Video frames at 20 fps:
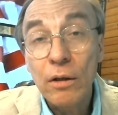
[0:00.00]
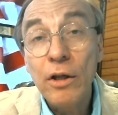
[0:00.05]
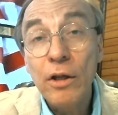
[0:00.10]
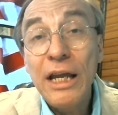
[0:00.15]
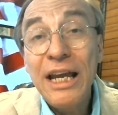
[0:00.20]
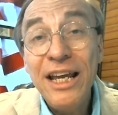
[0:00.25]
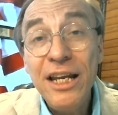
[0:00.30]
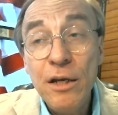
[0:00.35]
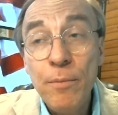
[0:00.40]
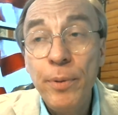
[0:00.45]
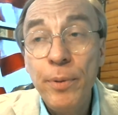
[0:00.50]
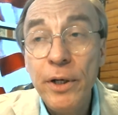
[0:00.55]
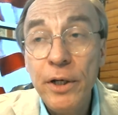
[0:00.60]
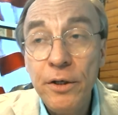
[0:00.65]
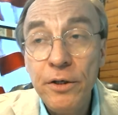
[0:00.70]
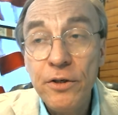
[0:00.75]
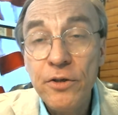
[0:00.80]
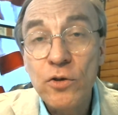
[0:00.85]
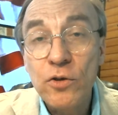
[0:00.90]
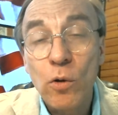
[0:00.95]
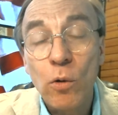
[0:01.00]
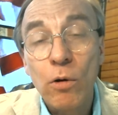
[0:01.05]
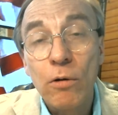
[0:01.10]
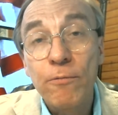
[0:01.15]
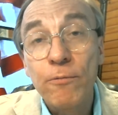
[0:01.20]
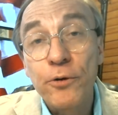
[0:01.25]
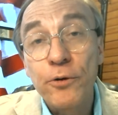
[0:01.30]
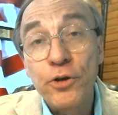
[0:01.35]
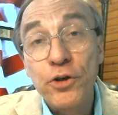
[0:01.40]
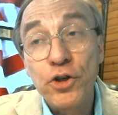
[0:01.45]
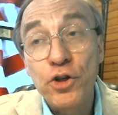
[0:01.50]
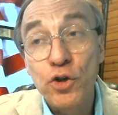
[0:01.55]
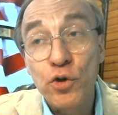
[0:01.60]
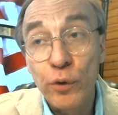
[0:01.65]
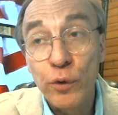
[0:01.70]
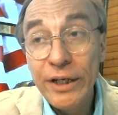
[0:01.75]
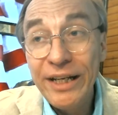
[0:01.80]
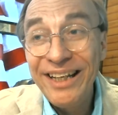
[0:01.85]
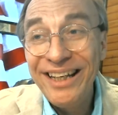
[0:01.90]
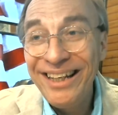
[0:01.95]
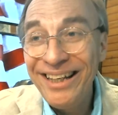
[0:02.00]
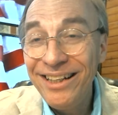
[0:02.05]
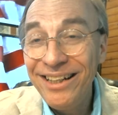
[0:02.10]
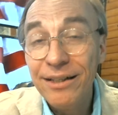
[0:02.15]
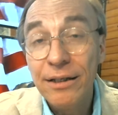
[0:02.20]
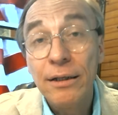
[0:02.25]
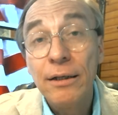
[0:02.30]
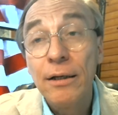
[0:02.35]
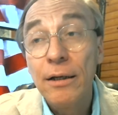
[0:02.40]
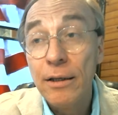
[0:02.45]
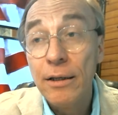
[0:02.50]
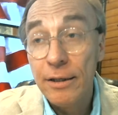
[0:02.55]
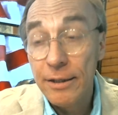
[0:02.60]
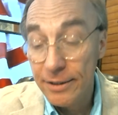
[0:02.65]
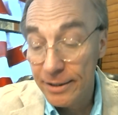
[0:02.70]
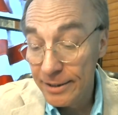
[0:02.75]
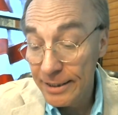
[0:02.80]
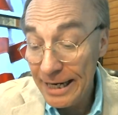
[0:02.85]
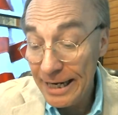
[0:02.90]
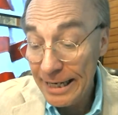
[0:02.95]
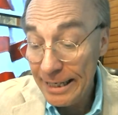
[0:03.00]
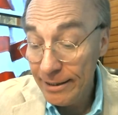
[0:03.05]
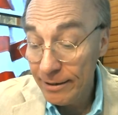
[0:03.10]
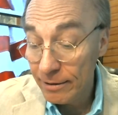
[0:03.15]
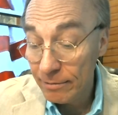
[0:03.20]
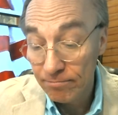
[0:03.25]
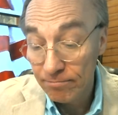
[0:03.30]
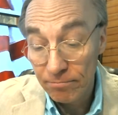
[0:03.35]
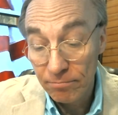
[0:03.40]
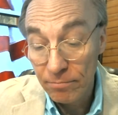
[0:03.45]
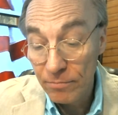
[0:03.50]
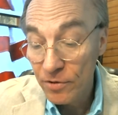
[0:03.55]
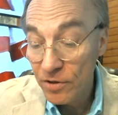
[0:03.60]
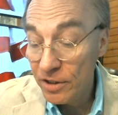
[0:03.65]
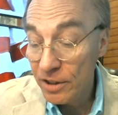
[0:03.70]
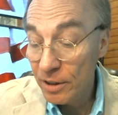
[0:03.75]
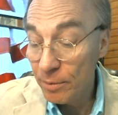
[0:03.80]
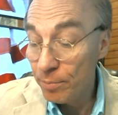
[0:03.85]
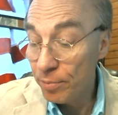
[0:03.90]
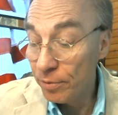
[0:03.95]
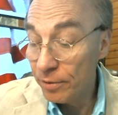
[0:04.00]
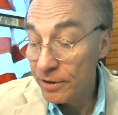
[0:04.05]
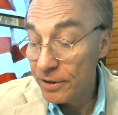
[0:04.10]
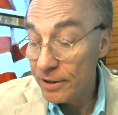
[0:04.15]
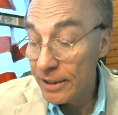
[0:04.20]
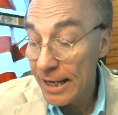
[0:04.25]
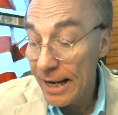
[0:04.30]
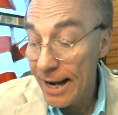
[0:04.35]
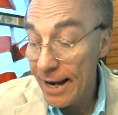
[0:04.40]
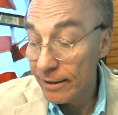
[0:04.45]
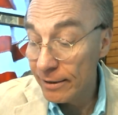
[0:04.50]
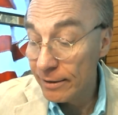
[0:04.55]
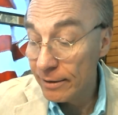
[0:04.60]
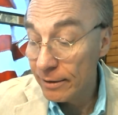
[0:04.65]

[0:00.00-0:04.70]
Independents are for shrinking the state. Simple as that.